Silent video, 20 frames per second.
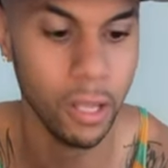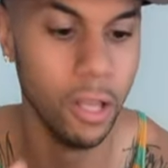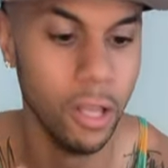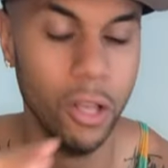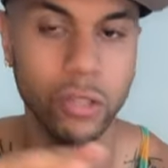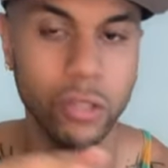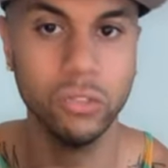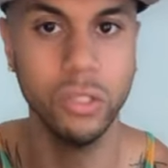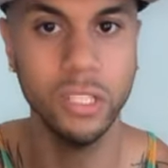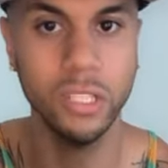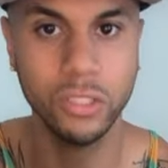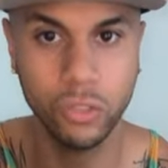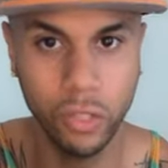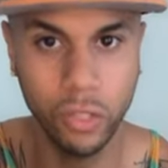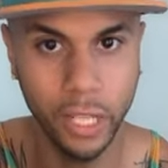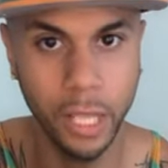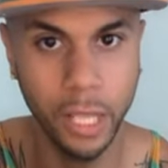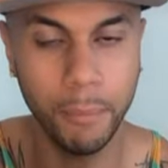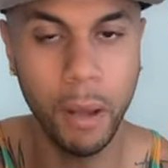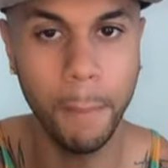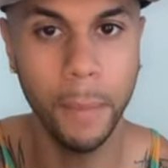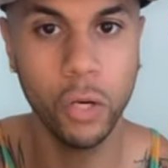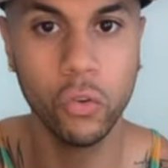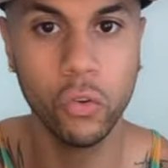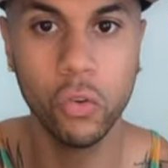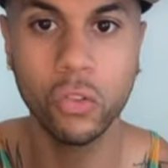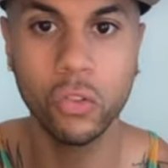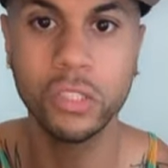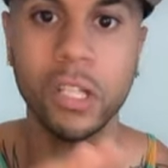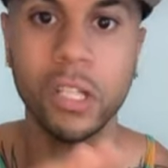So this is going to get my
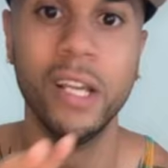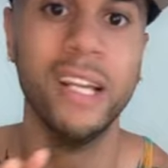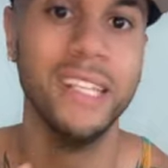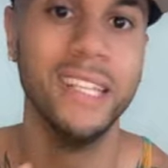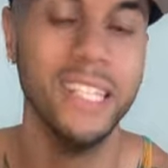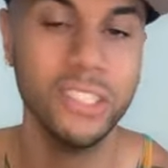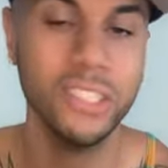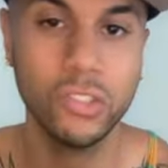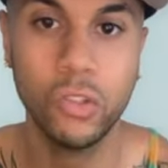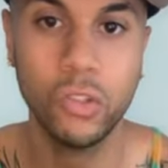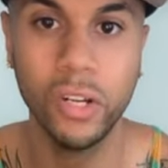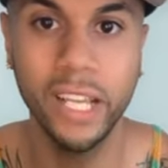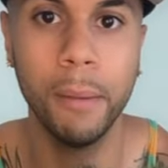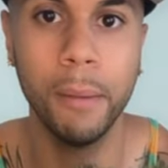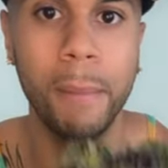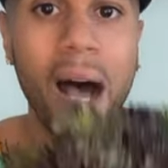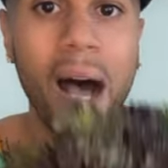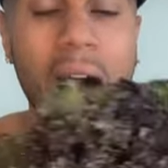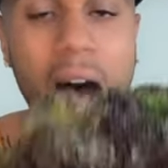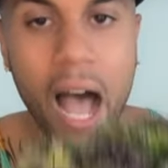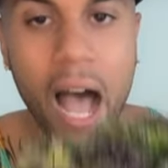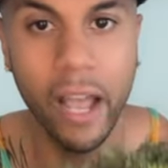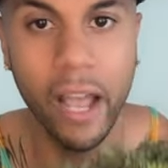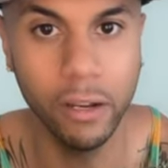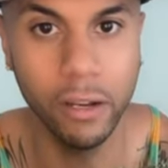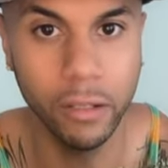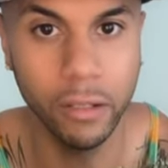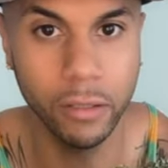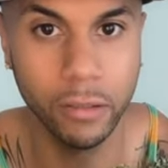minerals. This is going to get my iron.